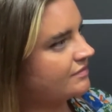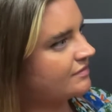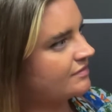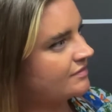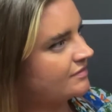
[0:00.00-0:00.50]

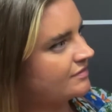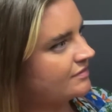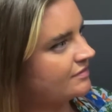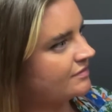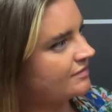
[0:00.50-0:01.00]

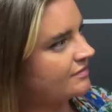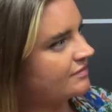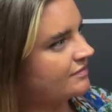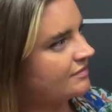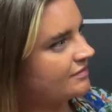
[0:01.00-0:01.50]

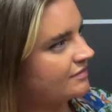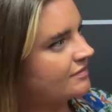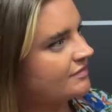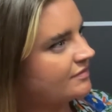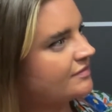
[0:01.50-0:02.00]

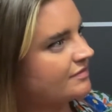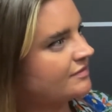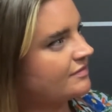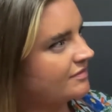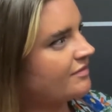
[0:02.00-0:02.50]

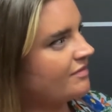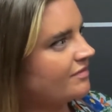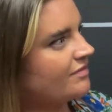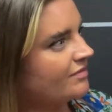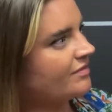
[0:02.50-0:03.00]

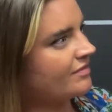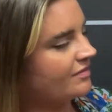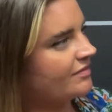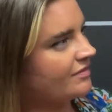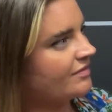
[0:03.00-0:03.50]

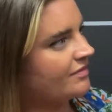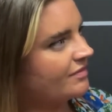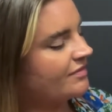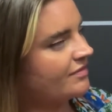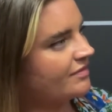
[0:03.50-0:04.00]

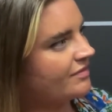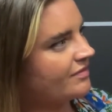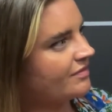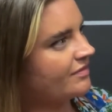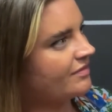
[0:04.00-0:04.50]

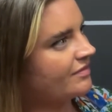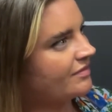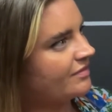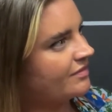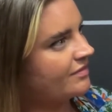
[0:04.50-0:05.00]

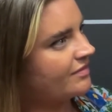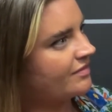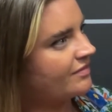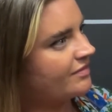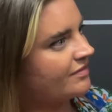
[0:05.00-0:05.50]

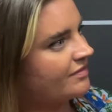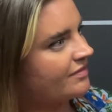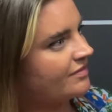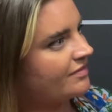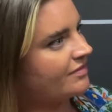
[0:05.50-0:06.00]

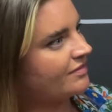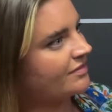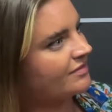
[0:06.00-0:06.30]
(silent)